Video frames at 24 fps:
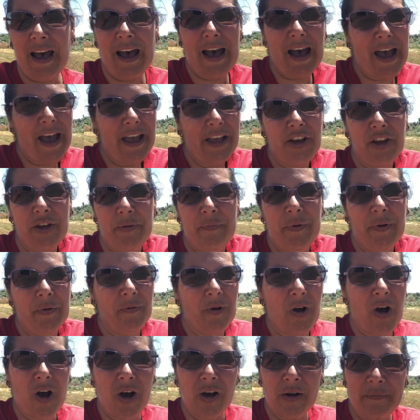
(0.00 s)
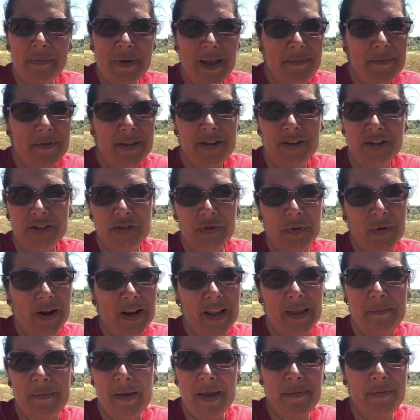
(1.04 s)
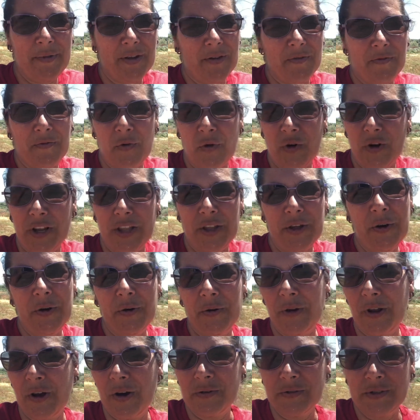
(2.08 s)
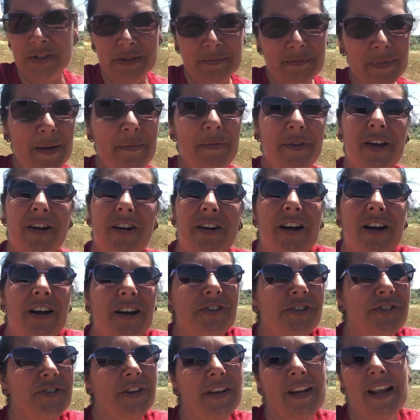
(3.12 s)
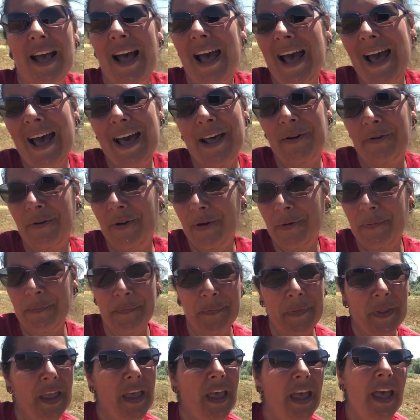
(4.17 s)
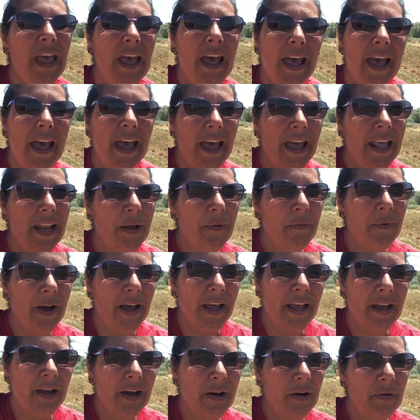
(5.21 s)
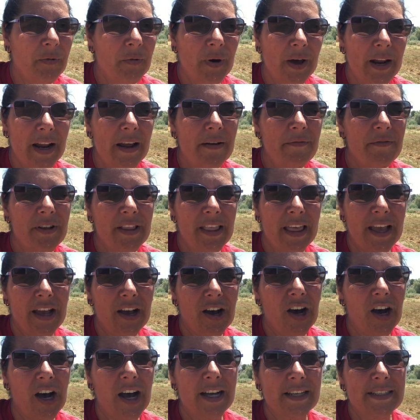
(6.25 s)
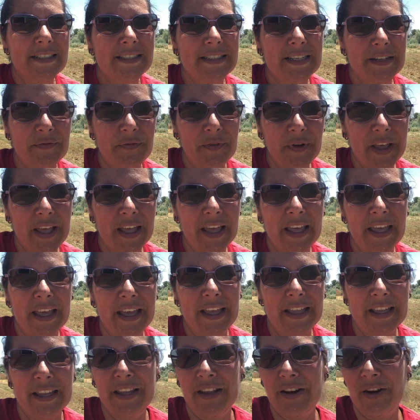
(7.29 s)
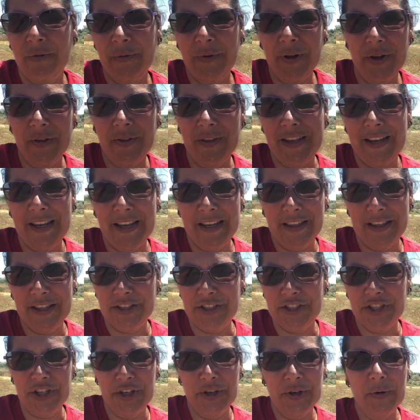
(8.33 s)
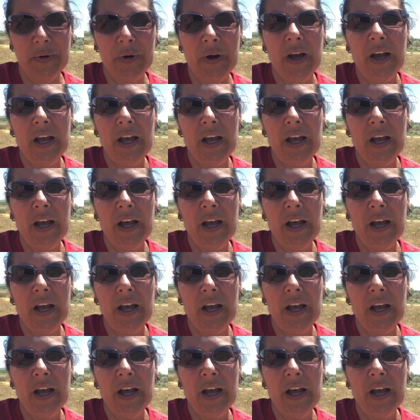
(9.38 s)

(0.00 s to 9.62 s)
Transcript: I could be wrong. Maybe they're 20, maybe they're 40, who knows? Maybe they're 100, I don't know. Anyway, whatever they cost, if we can get, you know, we only need the 2.